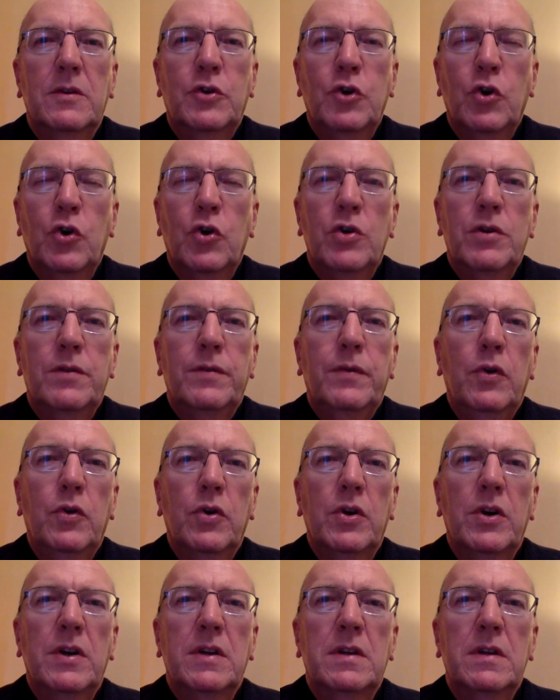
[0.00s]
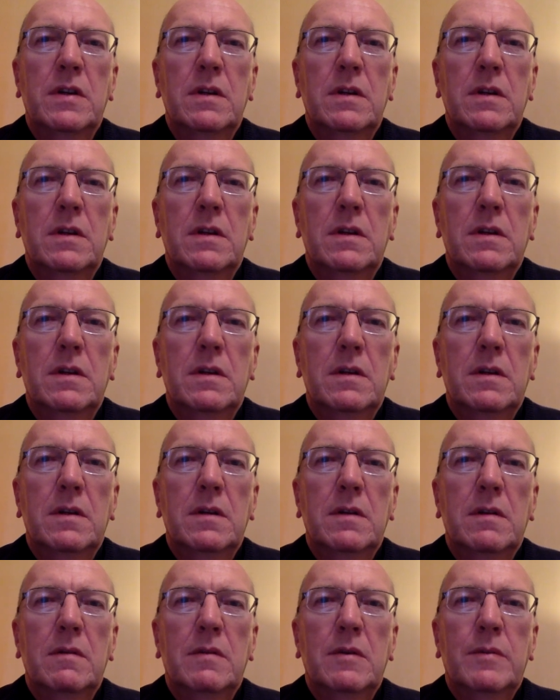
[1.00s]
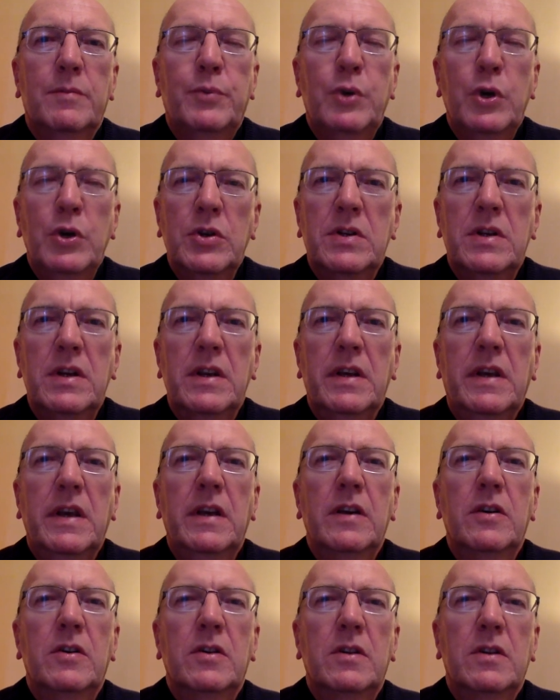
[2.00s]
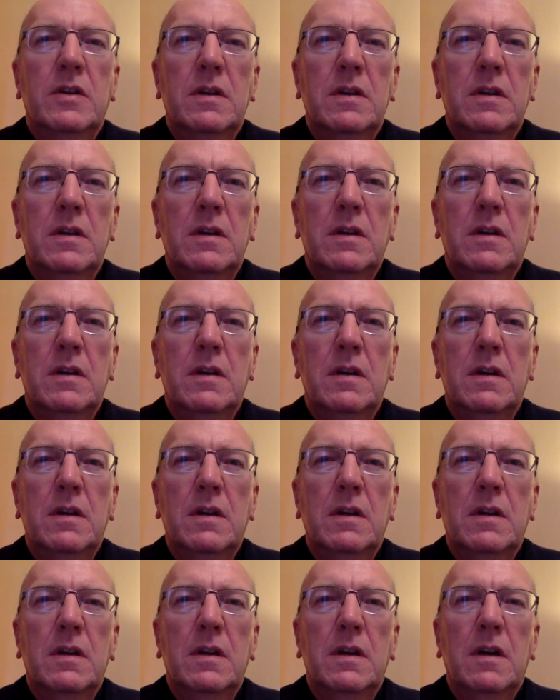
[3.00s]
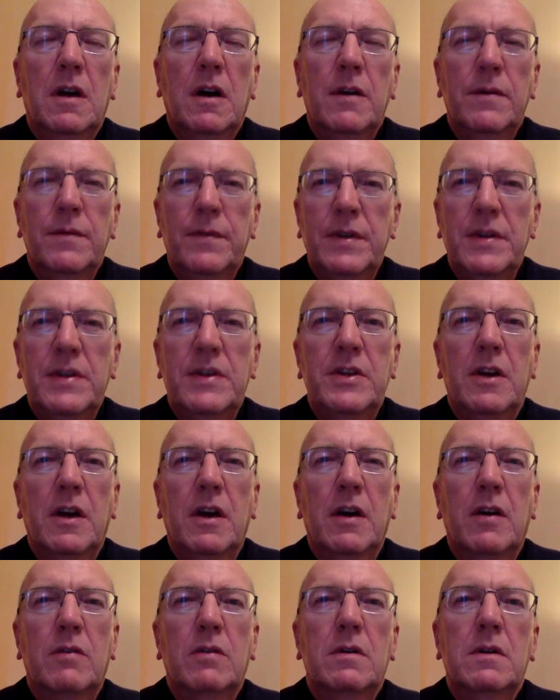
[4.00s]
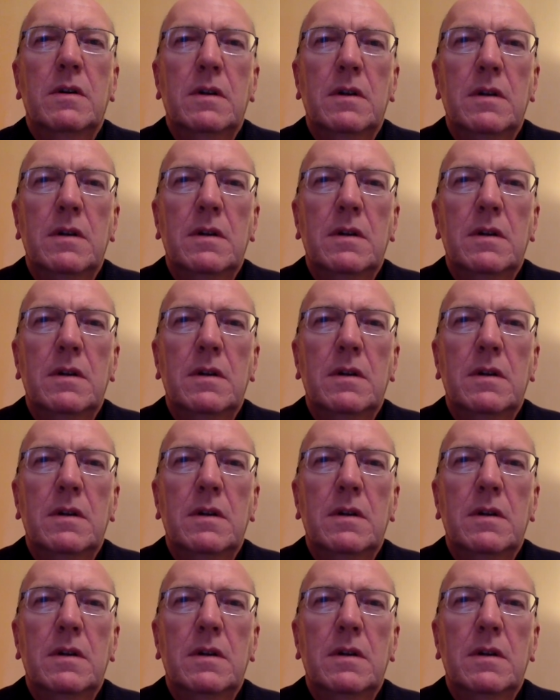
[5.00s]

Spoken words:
George Floyd was brutally killed on video